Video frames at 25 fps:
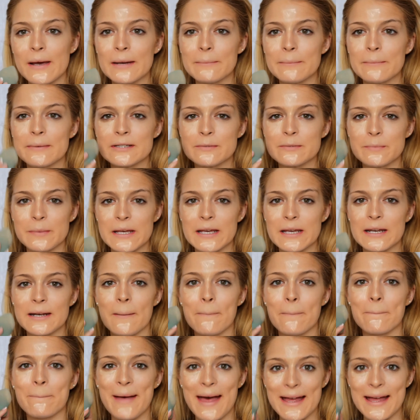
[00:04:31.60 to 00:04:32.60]
it must be in
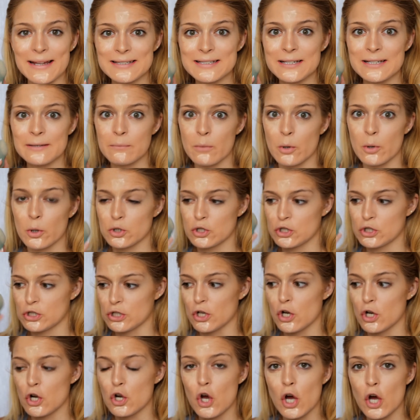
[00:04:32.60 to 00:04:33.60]
a patting
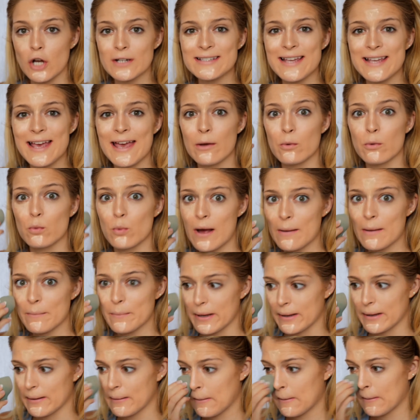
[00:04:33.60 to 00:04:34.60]
motion, not a
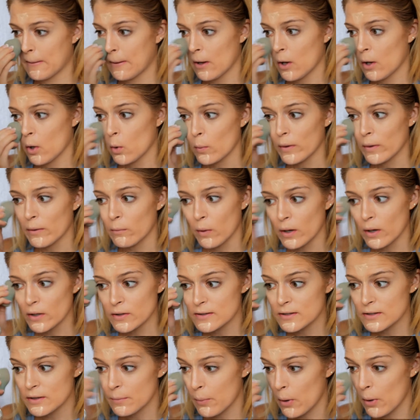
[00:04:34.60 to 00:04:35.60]
rubbing. We
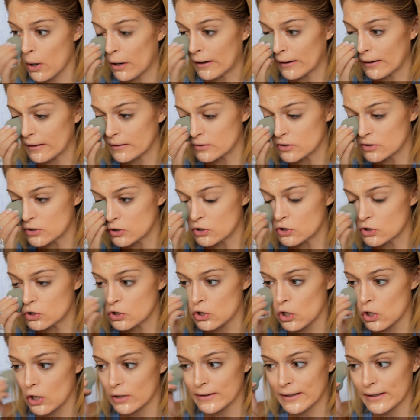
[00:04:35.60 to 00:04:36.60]
want the product
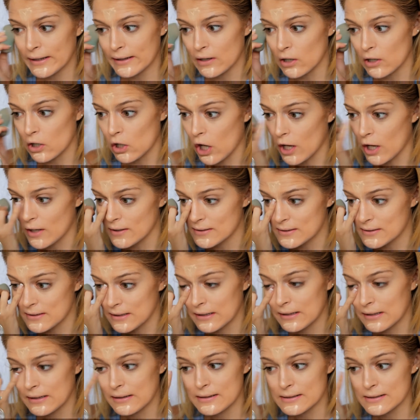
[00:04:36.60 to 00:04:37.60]
to not get lost
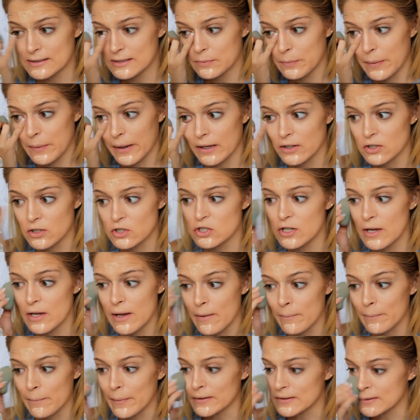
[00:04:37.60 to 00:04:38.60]
in the sponge,
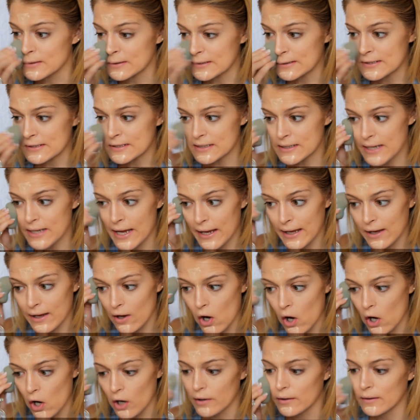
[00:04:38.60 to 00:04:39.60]
but to
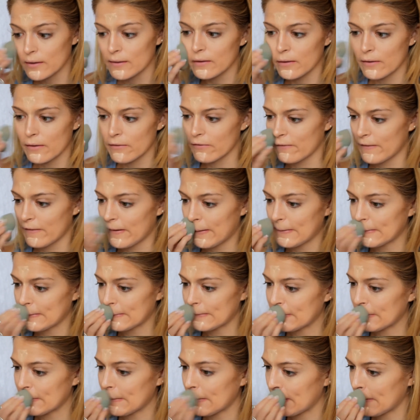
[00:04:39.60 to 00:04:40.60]
stay on the
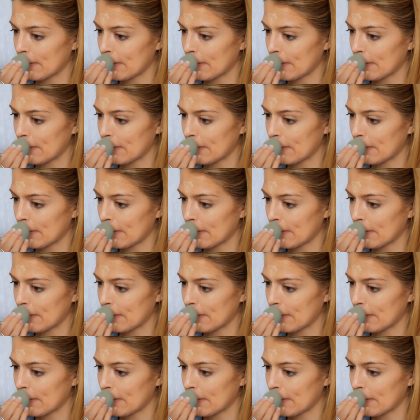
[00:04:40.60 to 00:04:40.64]
face.